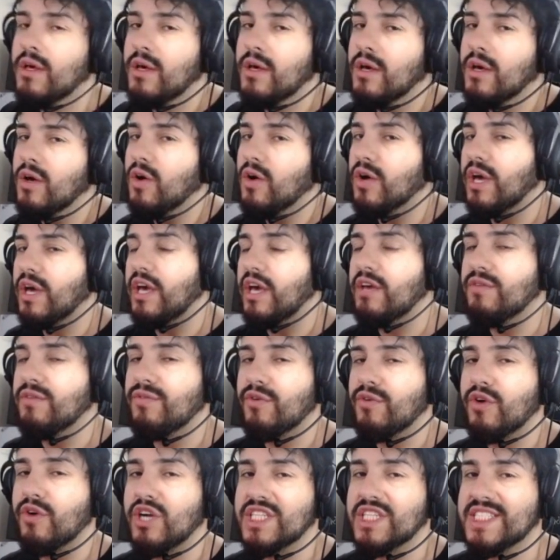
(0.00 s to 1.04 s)
Okay, and
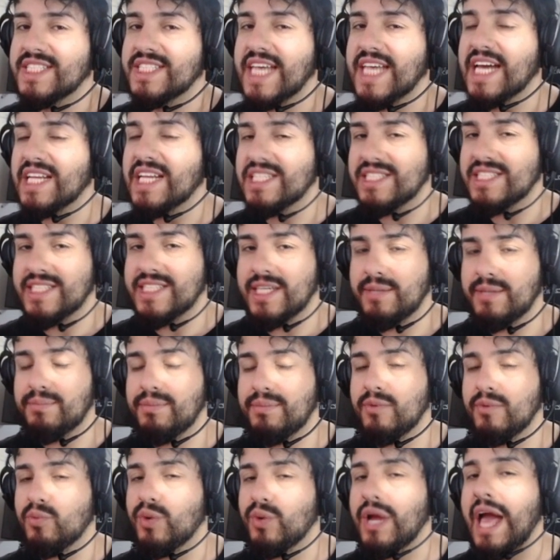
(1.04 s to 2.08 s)
for our second tip,
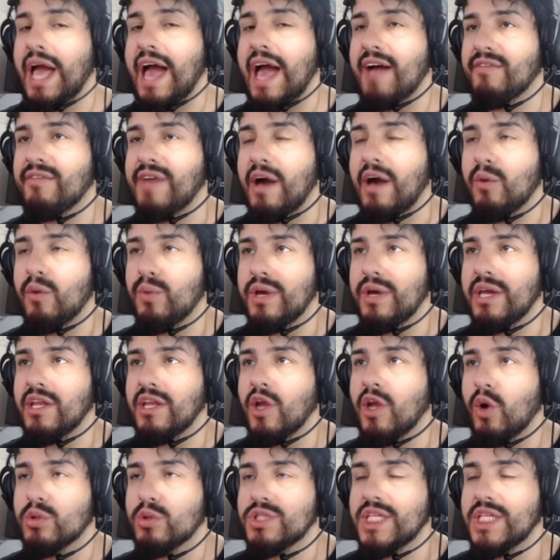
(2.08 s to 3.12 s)
we have how we can
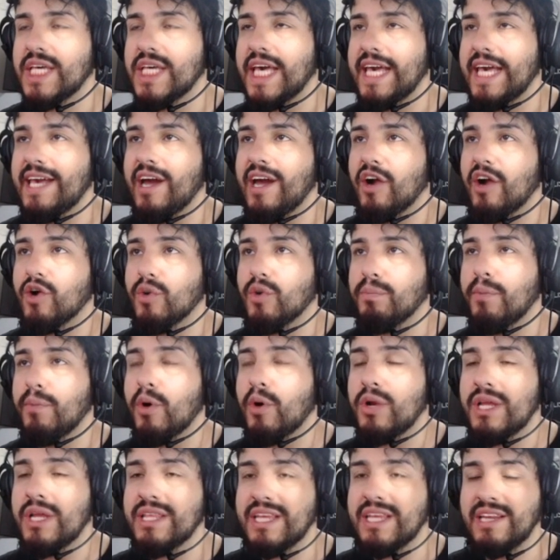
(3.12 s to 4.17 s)
OTK our
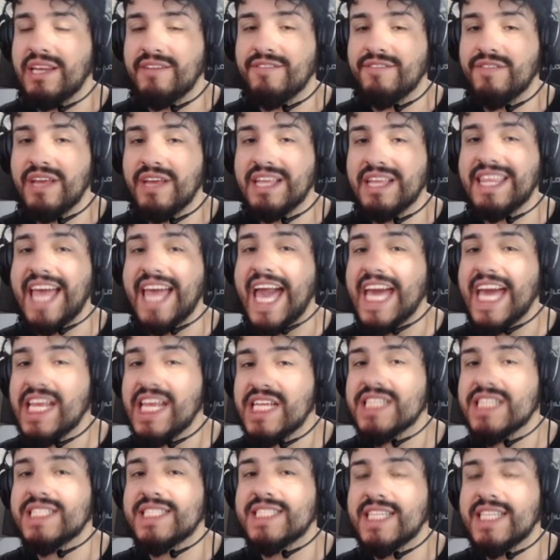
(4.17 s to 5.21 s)
opponent and inflict
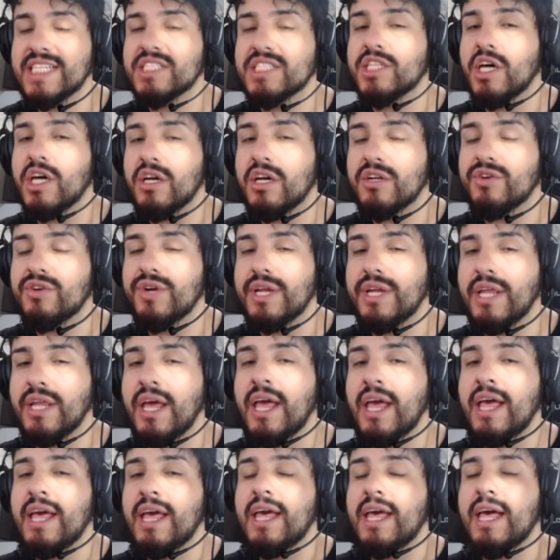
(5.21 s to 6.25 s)
8,600
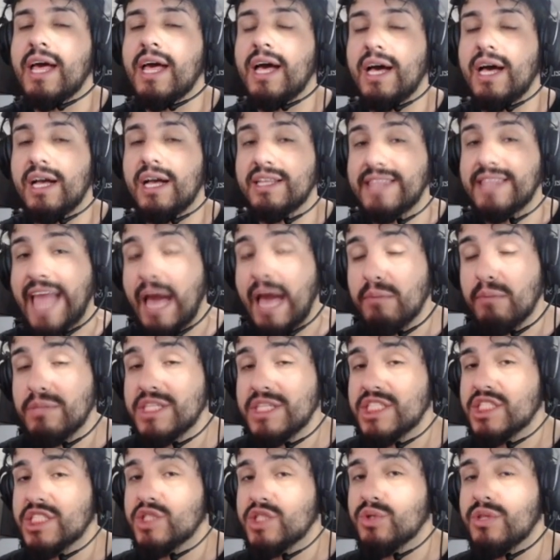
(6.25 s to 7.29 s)

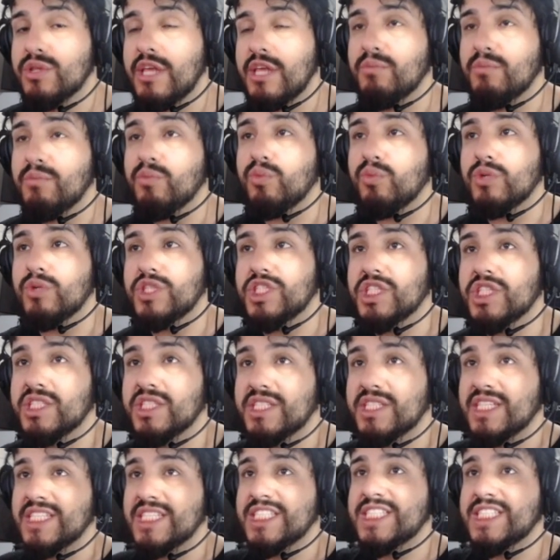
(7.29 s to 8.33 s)
damage to them with
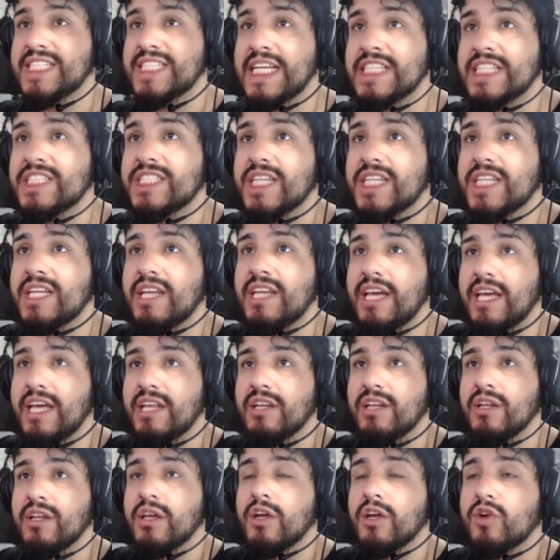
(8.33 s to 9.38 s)
just Shenshen
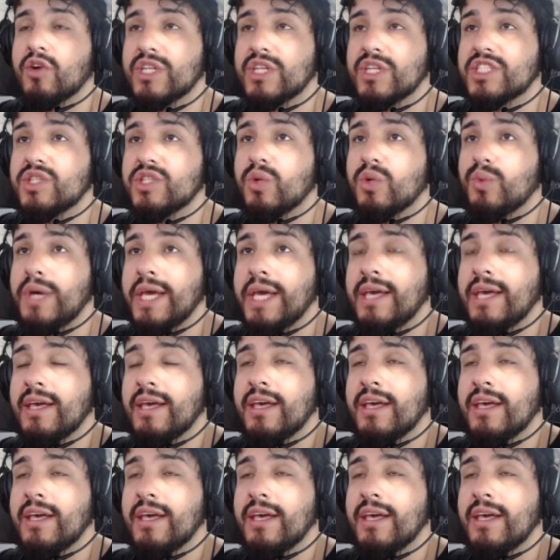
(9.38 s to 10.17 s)
and CrystalWing.